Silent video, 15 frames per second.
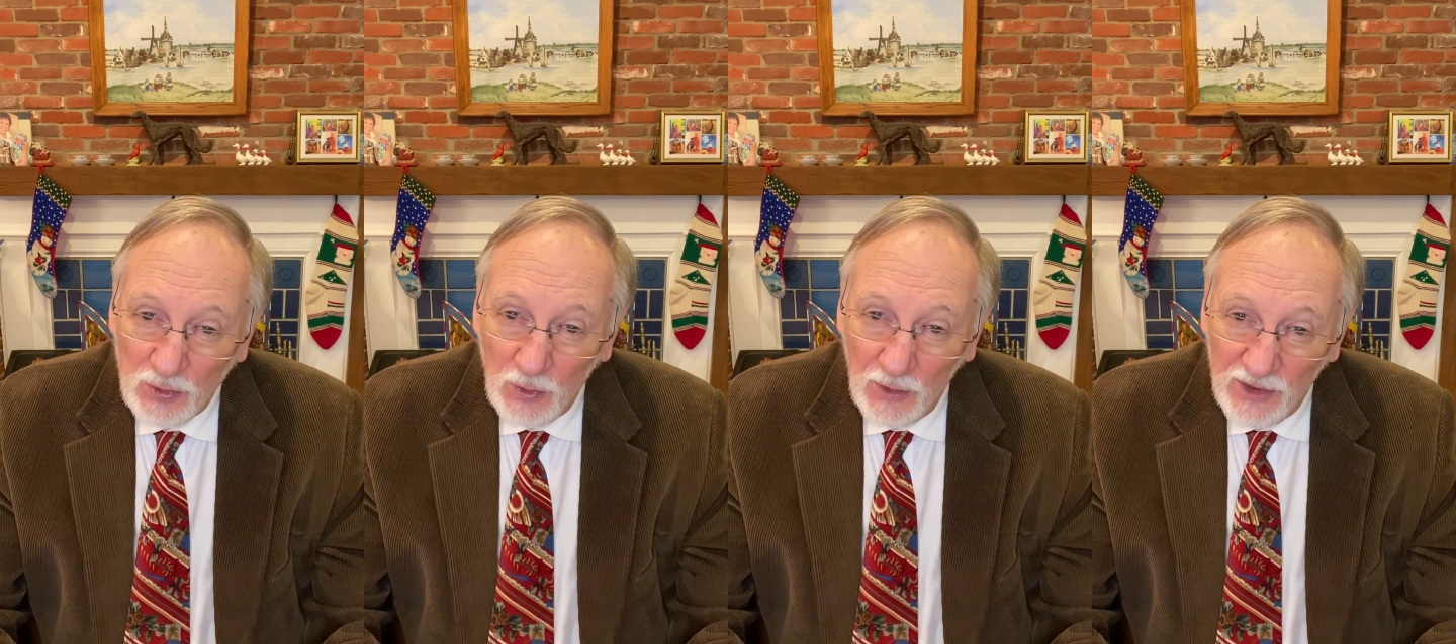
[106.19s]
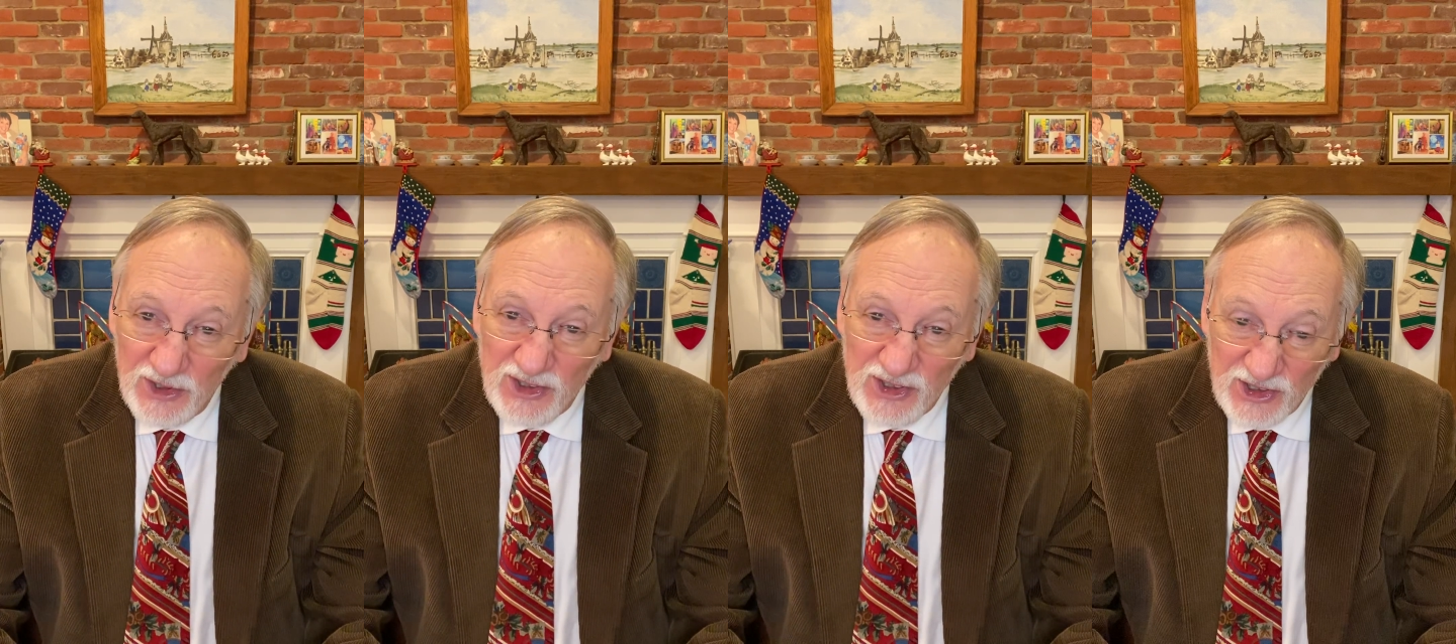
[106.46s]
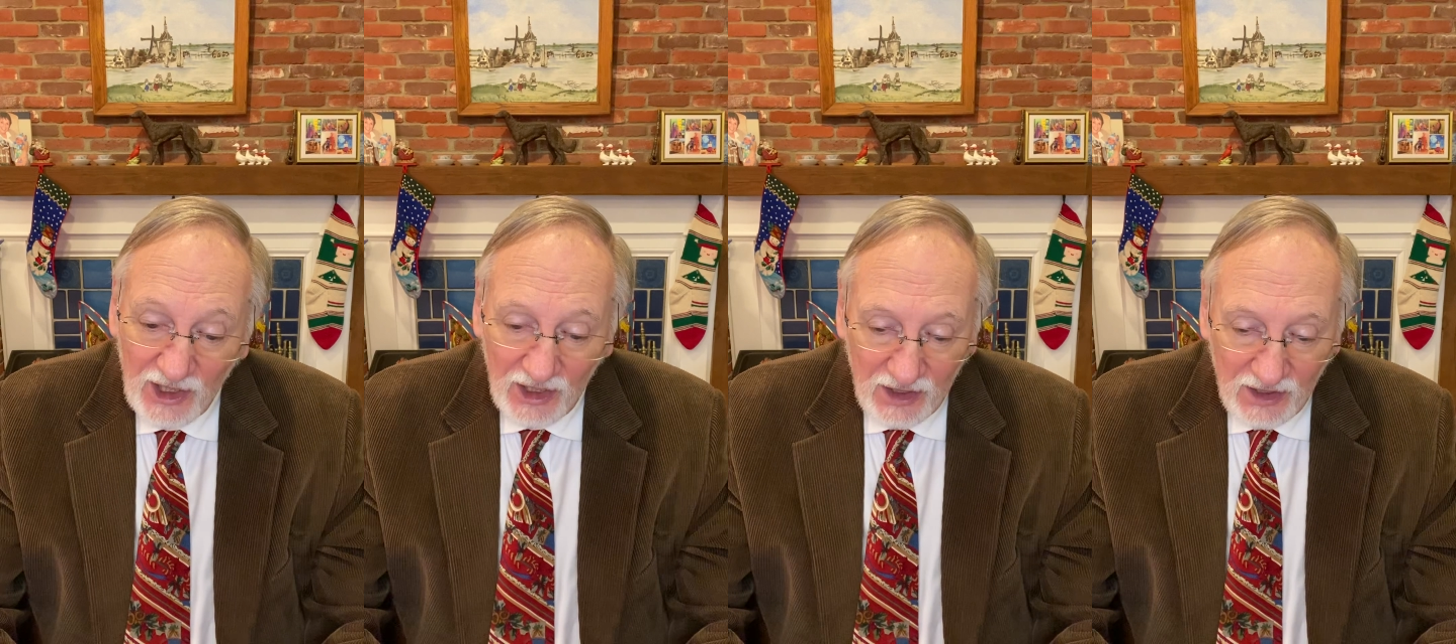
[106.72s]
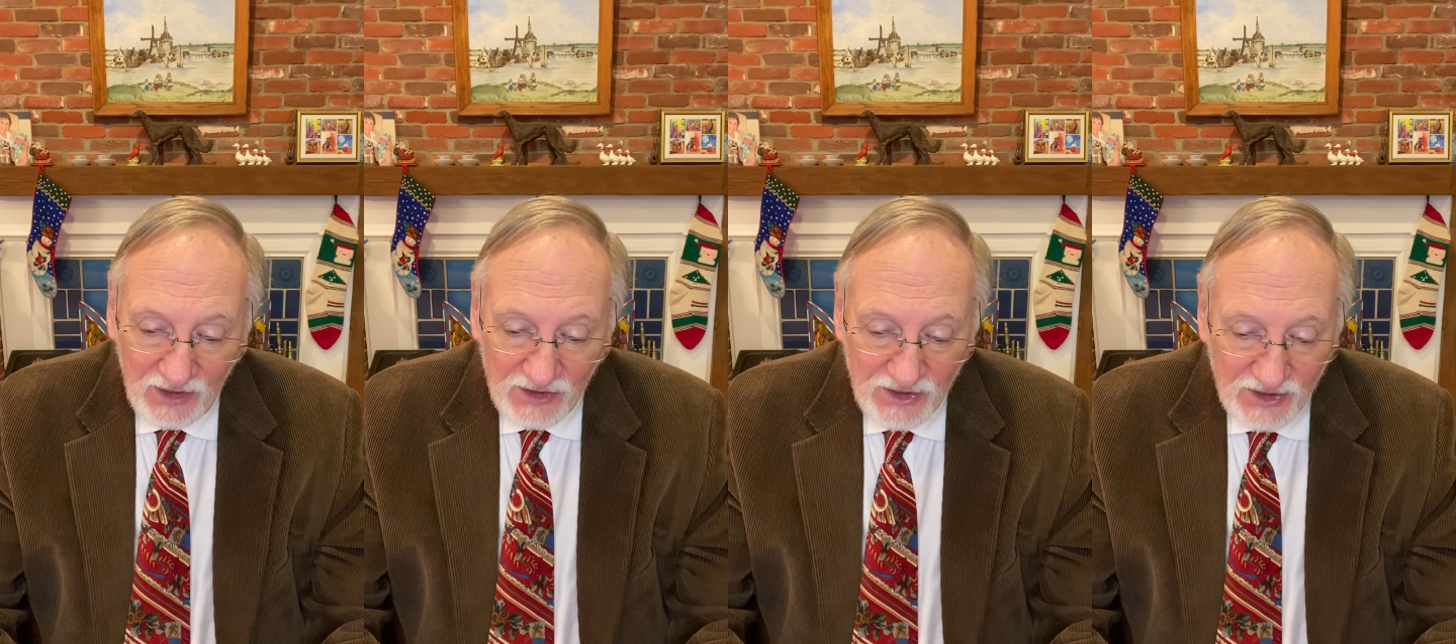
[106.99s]
with a stick
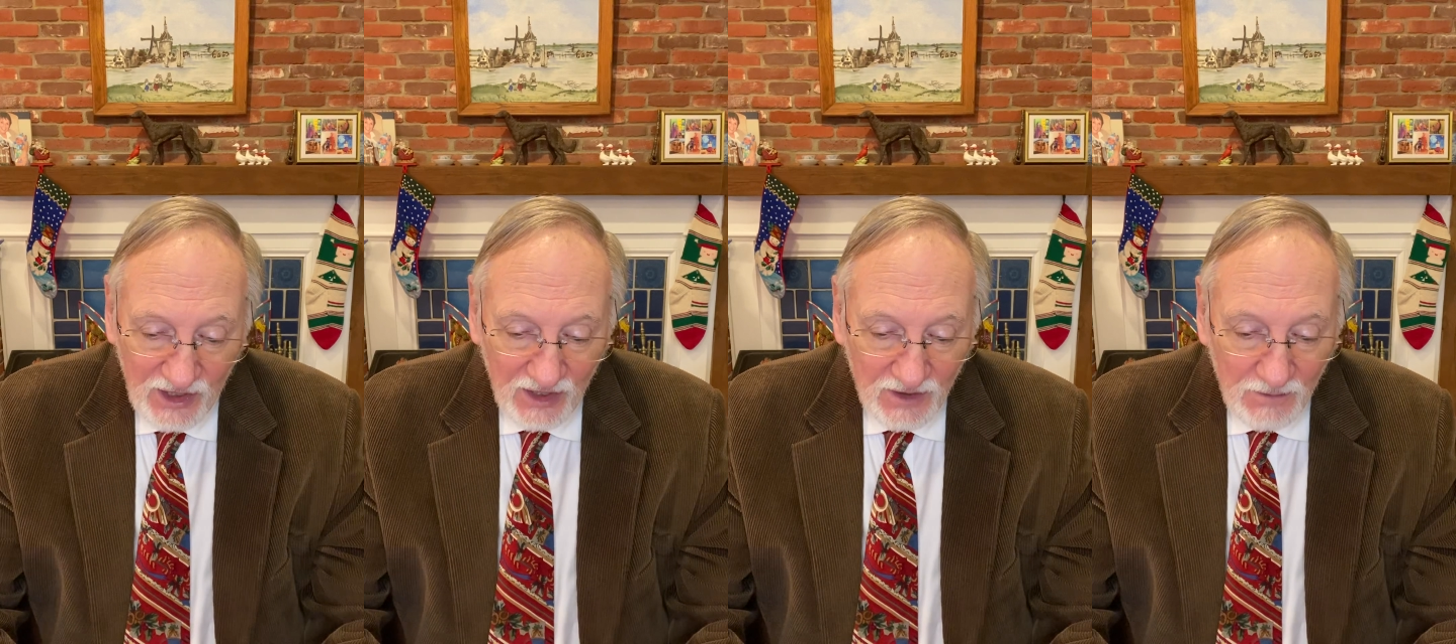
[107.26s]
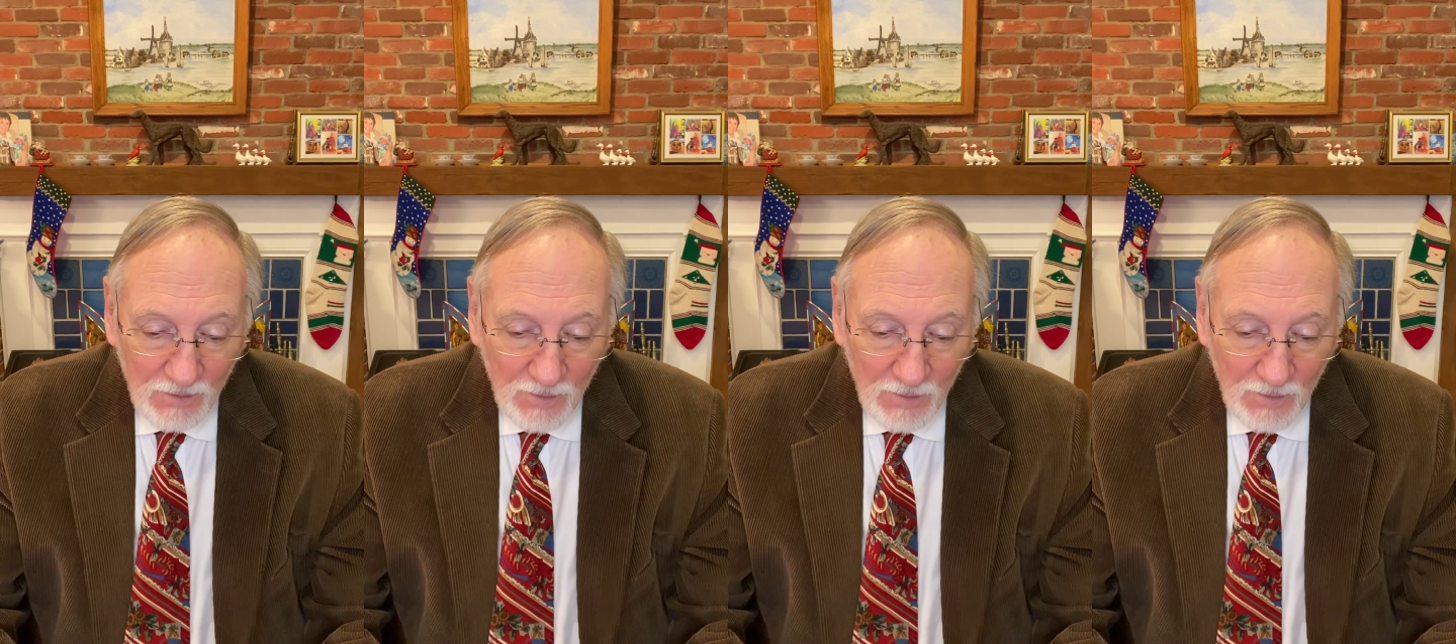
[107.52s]
instead.